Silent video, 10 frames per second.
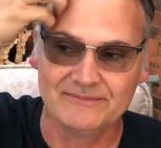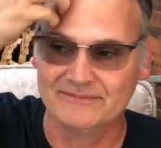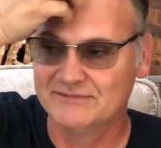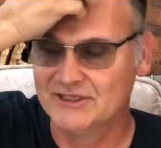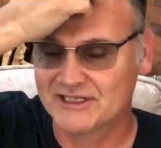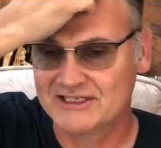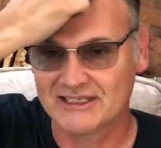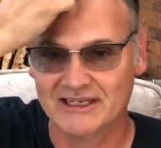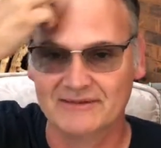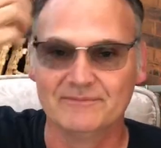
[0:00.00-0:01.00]
Just
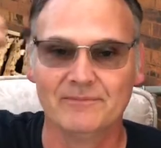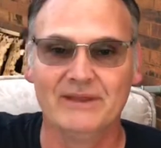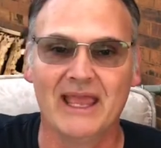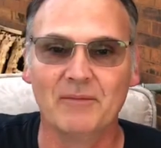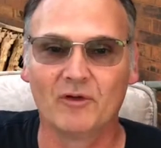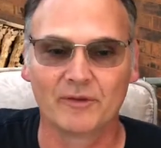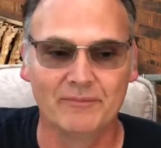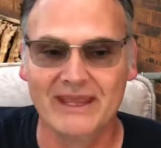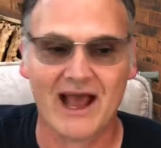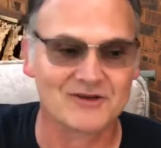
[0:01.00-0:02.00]
to be able to
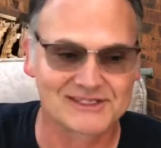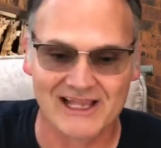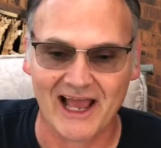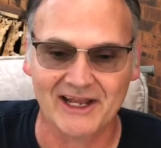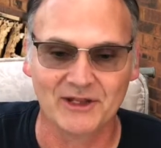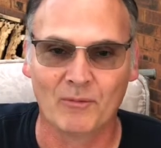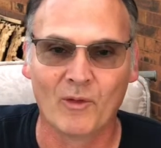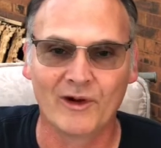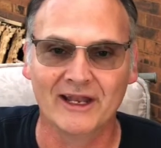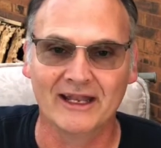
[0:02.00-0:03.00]
be outside in the
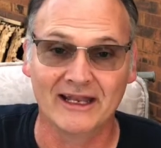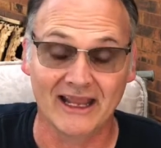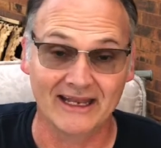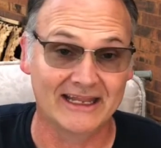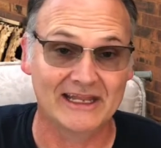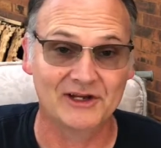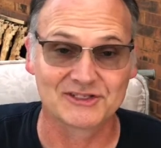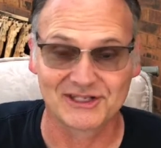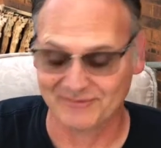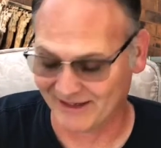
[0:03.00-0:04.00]
morning and to hear
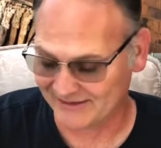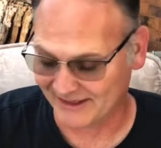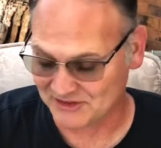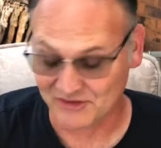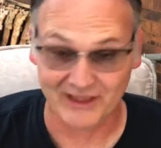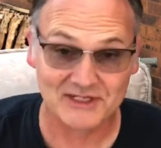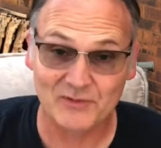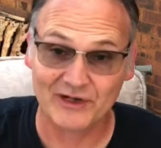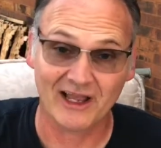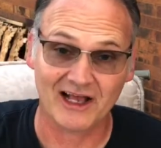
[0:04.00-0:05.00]
something like that. So that's
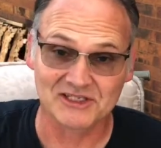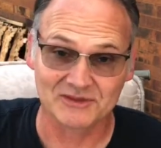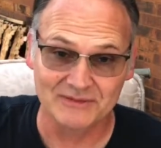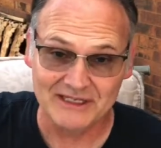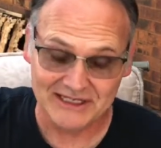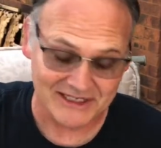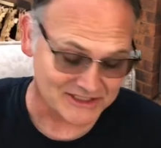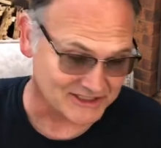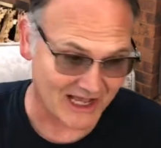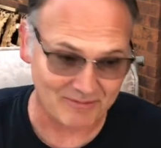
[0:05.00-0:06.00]
pretty awesome.
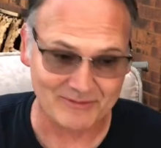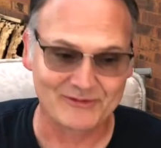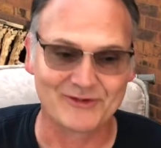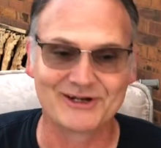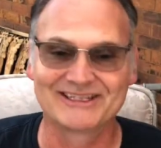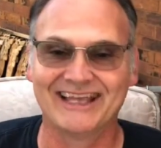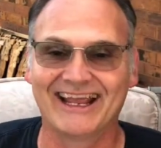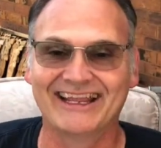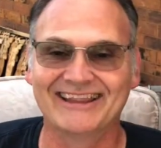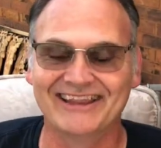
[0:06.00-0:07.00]
Stop me for a
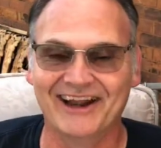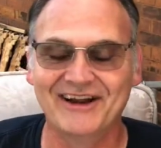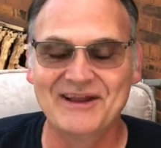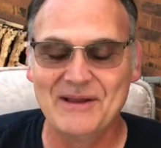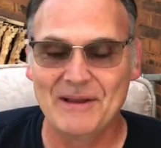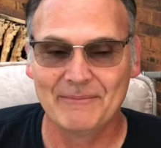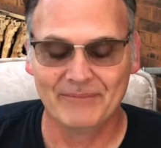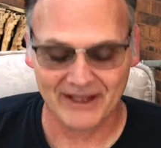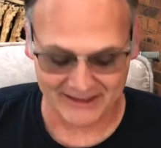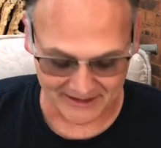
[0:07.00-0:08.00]
second there.
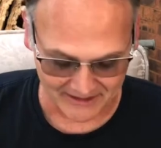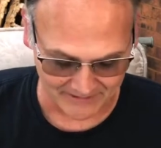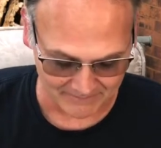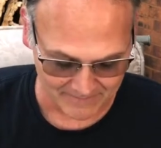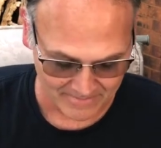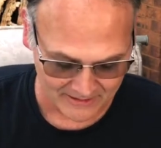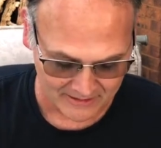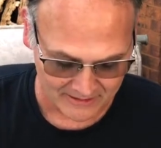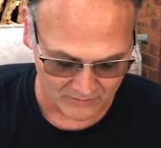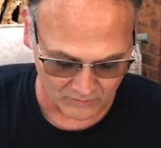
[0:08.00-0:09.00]
But
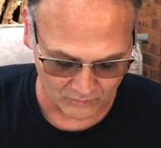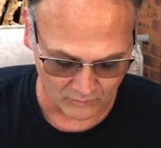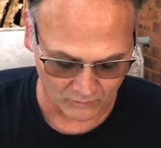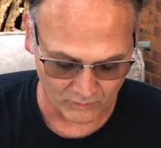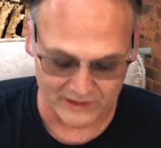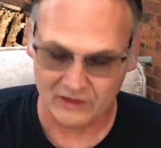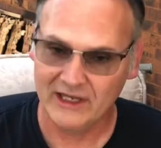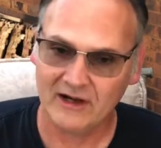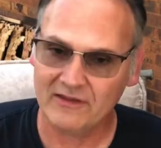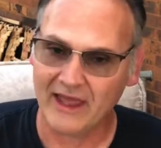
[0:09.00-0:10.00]
when you
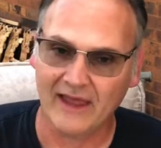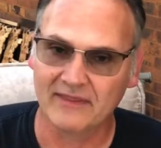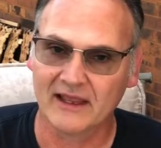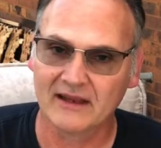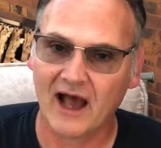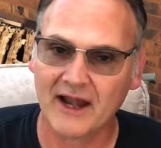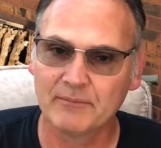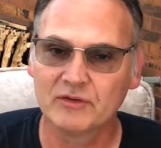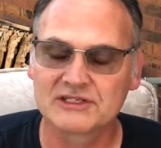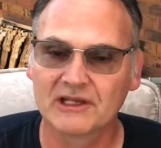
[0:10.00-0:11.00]
hear that God had
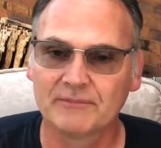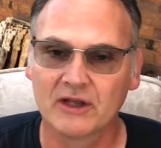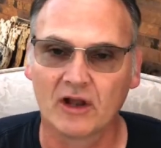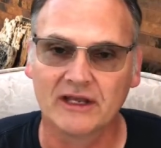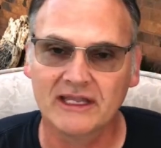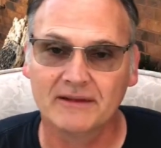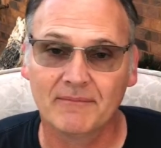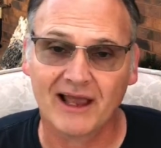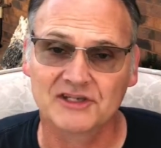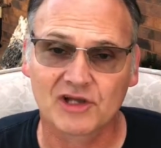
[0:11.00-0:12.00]
put something on
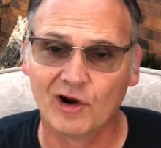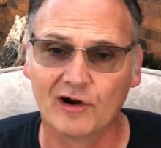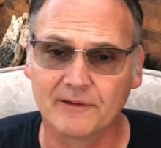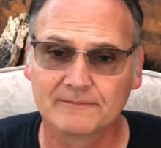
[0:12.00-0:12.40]
Nehemiah's heart